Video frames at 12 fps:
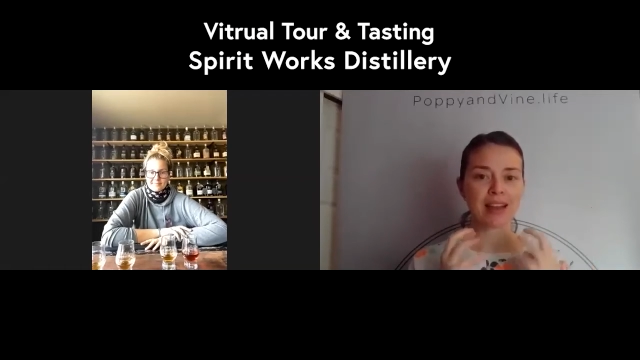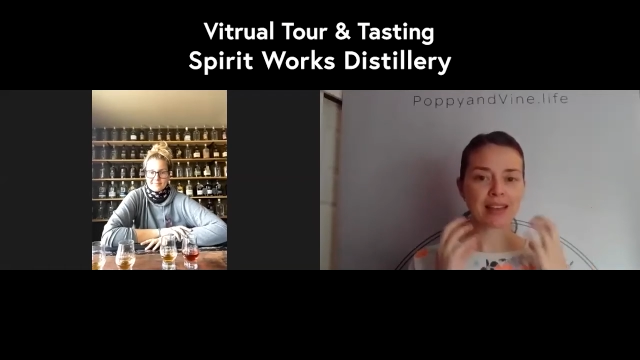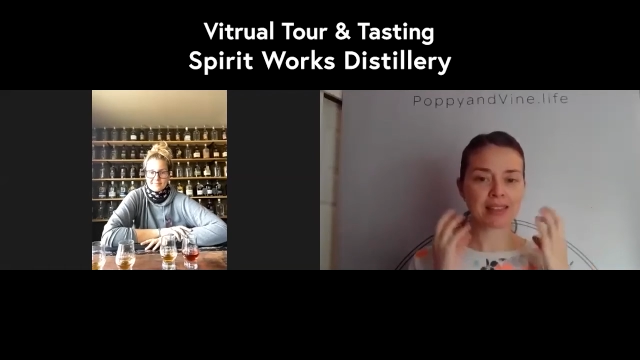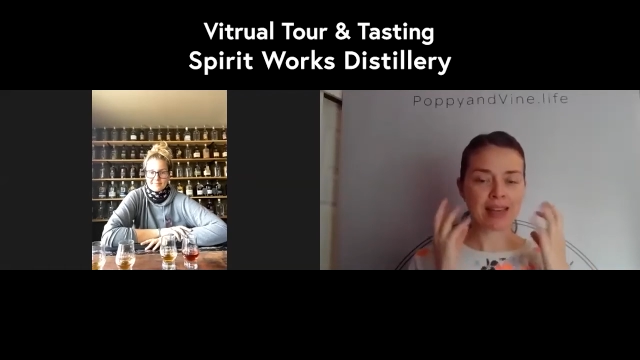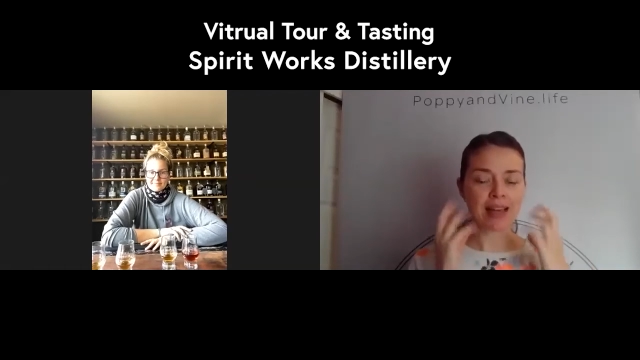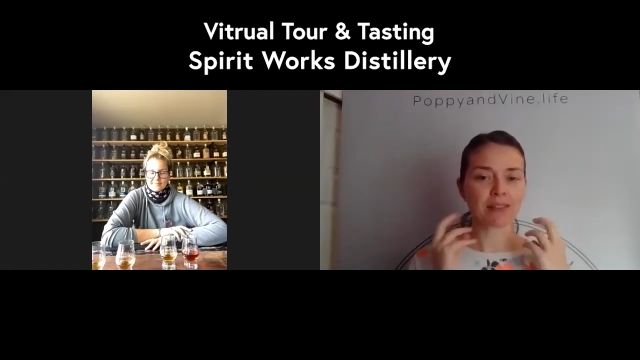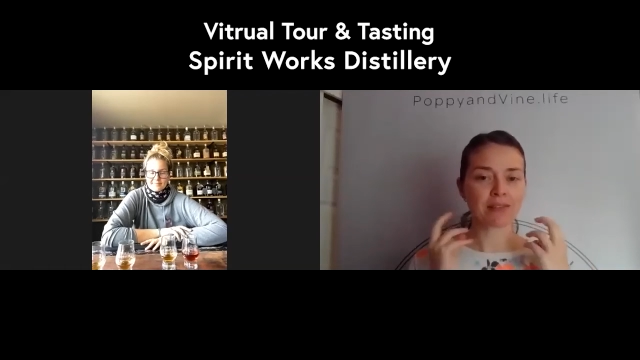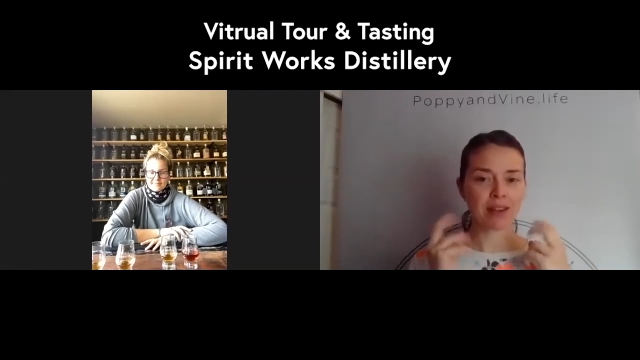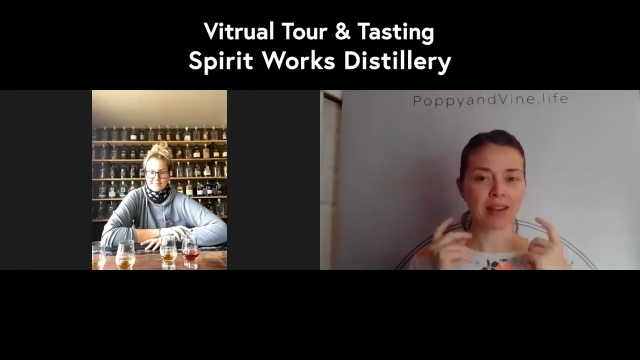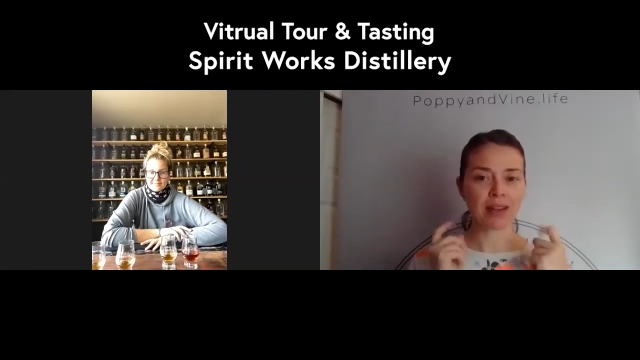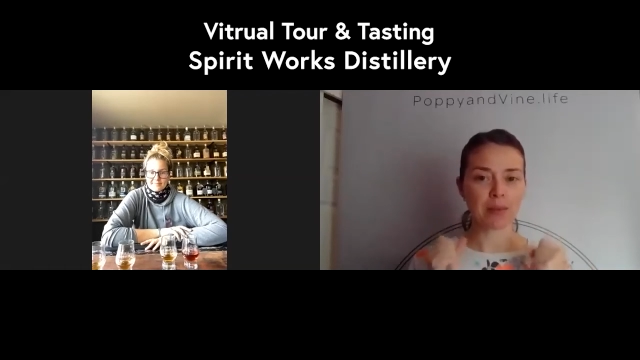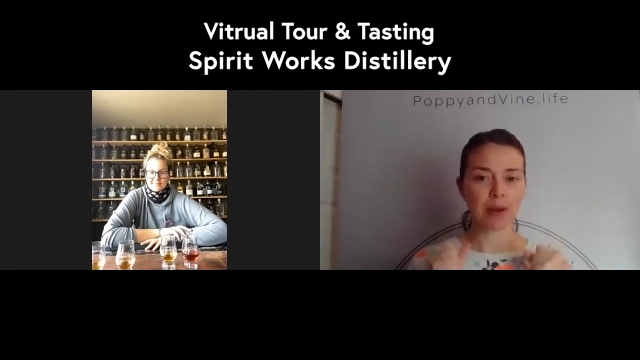a
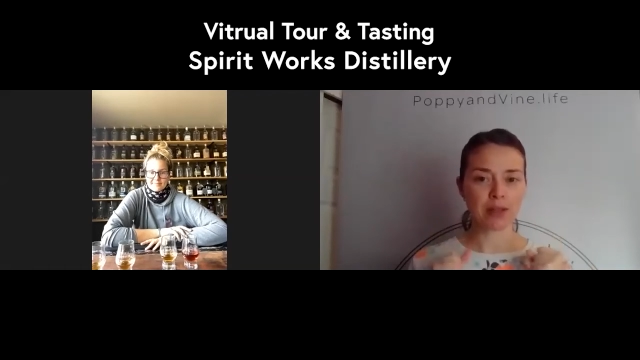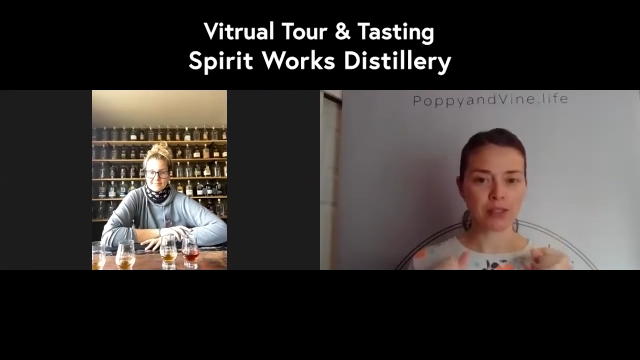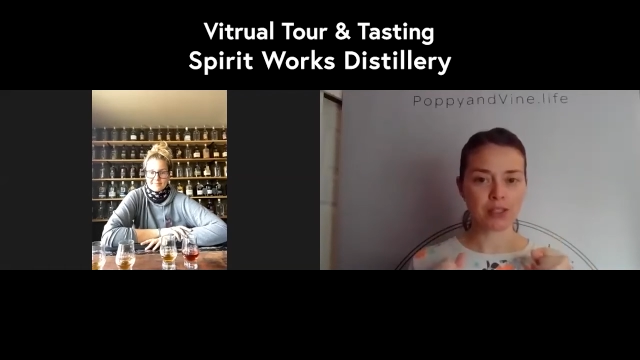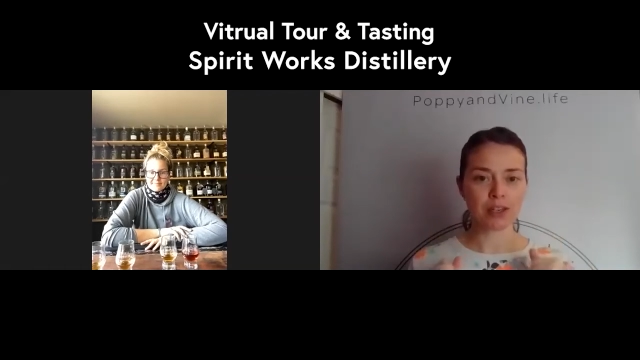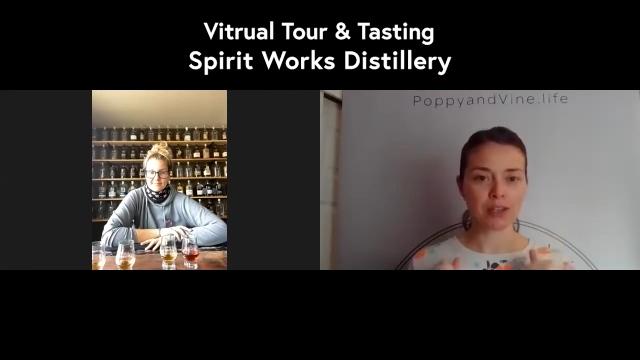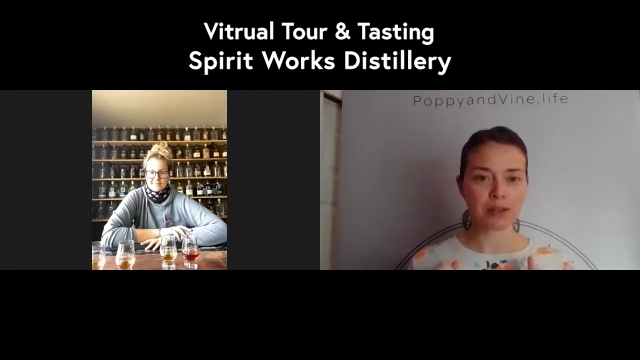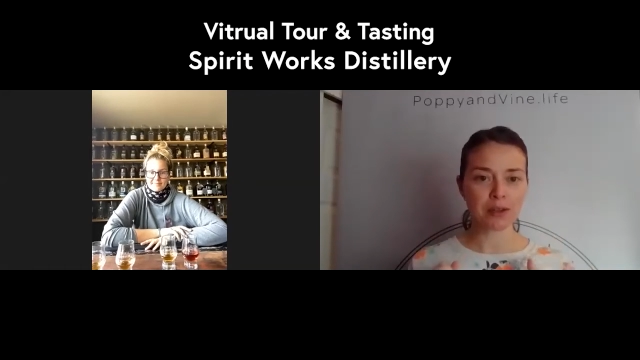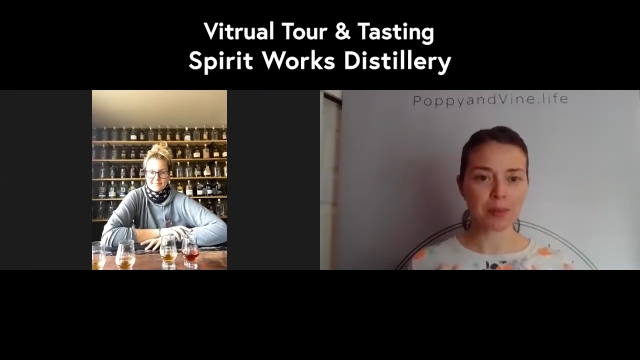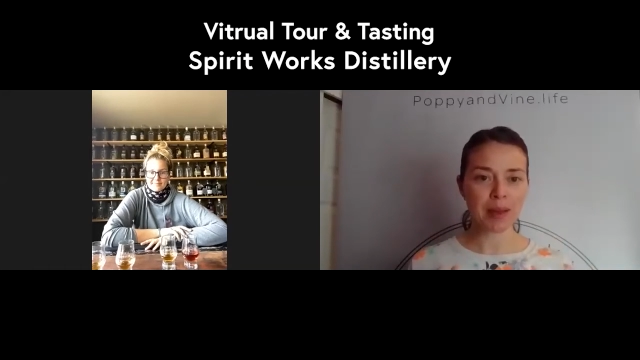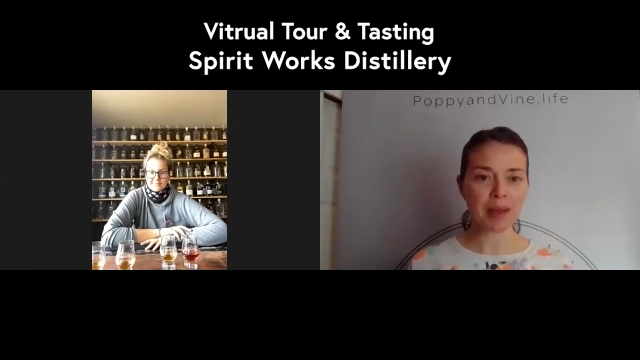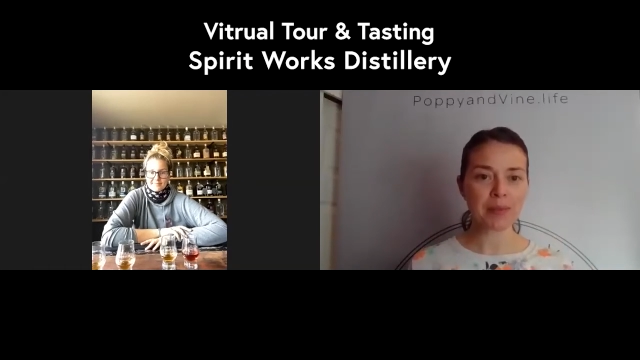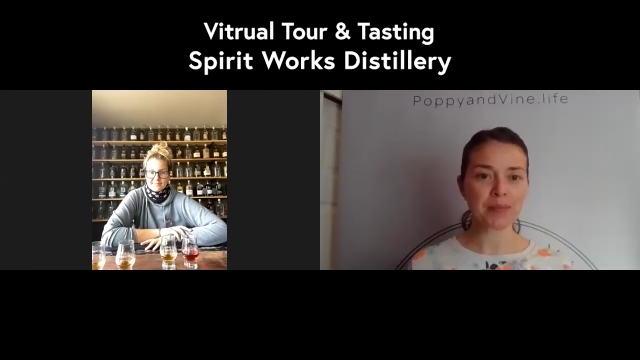salivating monster a little
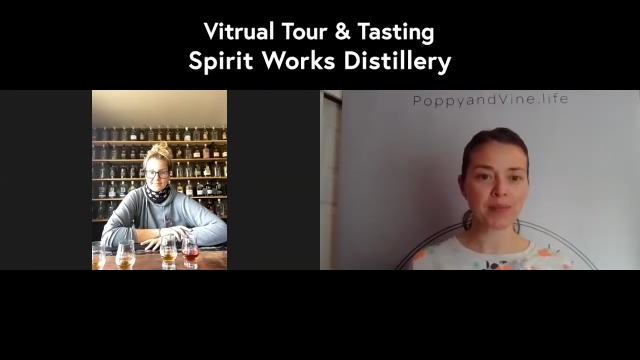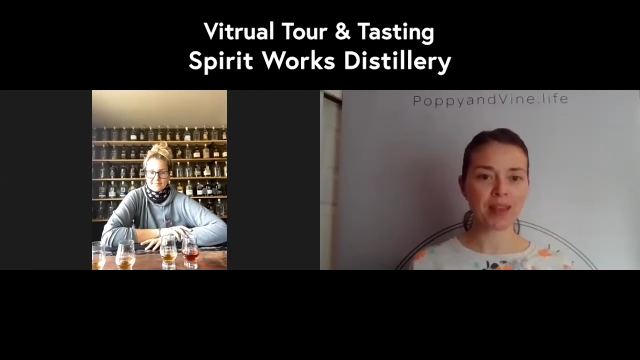bit.